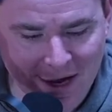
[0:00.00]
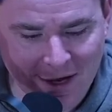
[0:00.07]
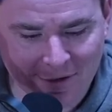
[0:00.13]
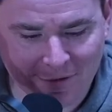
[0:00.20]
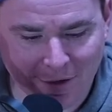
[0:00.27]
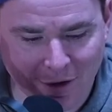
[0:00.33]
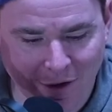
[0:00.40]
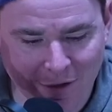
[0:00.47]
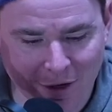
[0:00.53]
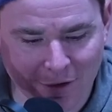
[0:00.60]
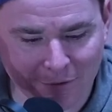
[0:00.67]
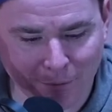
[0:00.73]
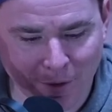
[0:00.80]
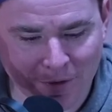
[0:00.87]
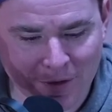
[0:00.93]
So although
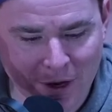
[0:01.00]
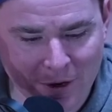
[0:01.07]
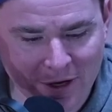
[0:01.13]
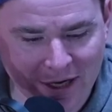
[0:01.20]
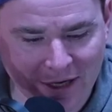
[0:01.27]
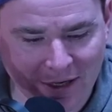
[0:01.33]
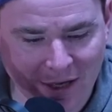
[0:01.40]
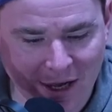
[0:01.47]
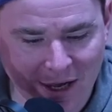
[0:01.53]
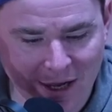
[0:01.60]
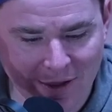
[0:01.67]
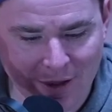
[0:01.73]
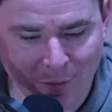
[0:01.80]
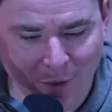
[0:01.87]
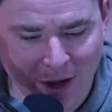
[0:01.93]
it's worth noting uh,
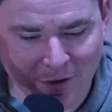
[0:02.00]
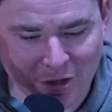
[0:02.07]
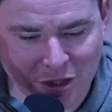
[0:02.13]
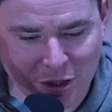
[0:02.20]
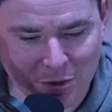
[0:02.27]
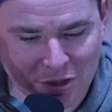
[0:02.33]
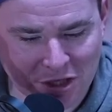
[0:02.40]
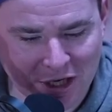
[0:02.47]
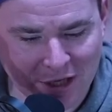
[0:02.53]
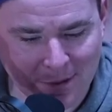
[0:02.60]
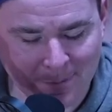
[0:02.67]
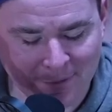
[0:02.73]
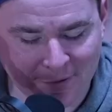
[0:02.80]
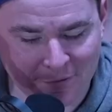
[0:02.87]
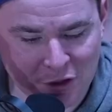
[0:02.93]
that while the Jewish
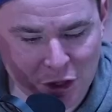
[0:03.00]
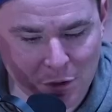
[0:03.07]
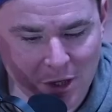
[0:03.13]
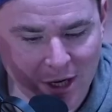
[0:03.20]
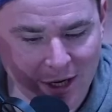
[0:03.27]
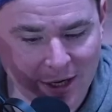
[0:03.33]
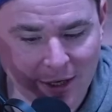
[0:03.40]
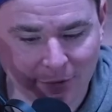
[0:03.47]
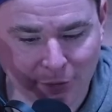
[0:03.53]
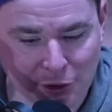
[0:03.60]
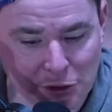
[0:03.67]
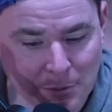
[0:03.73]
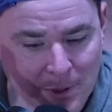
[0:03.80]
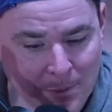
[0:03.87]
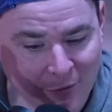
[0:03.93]
kingdoms of Judah and
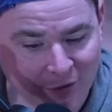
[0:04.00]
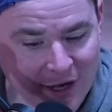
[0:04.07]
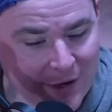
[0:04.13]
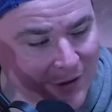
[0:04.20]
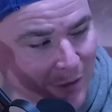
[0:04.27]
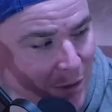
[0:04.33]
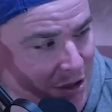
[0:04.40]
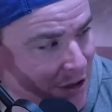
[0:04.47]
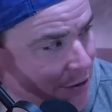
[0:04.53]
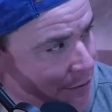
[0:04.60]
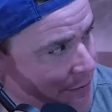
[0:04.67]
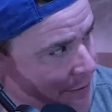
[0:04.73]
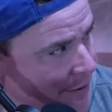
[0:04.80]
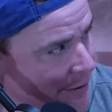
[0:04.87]
Israel, people forget there were two.